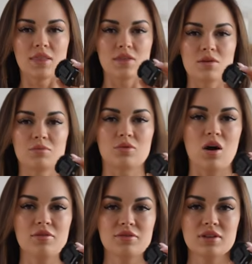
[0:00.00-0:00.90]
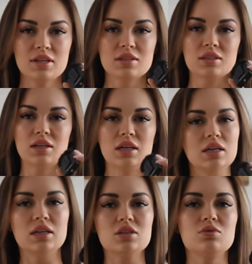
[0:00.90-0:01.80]
then the bra for this
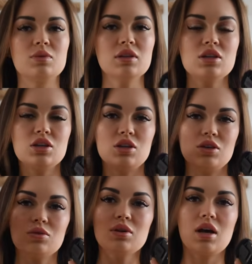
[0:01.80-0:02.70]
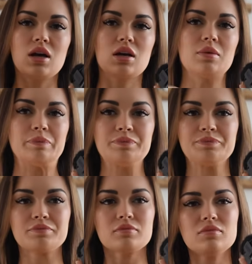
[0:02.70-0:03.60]
is really cute, but
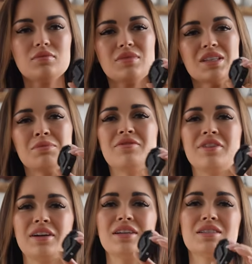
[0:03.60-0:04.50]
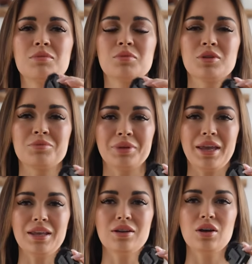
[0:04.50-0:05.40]
very simple and
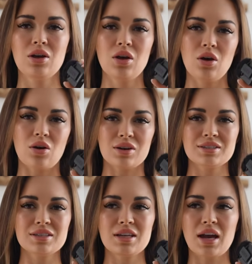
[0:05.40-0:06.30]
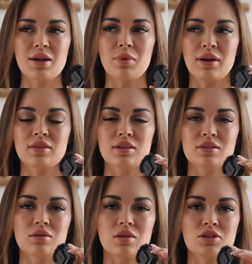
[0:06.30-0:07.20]
plain. Honestly, I wear this
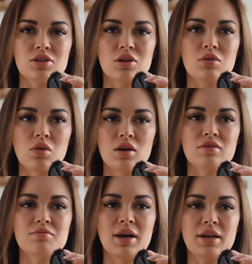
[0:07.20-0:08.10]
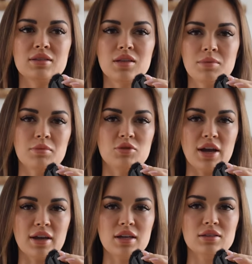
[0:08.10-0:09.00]
under a lot of my zip up
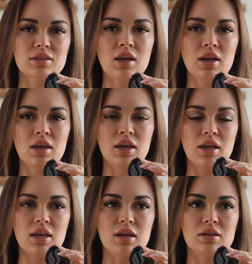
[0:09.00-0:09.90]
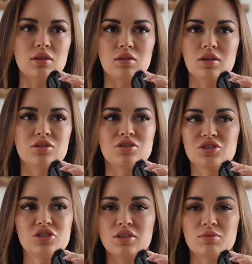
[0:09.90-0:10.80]
jackets and
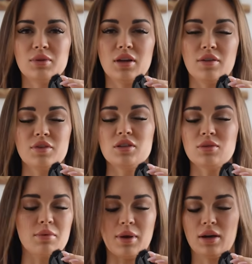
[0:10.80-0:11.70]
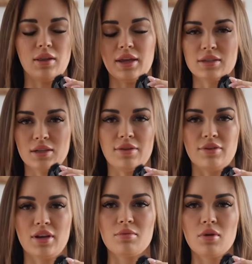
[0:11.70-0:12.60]
it's really comfy. So I wear it like as an
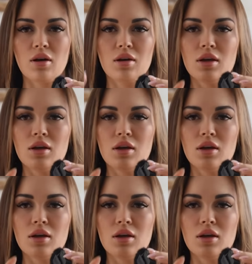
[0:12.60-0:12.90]
everyday bra,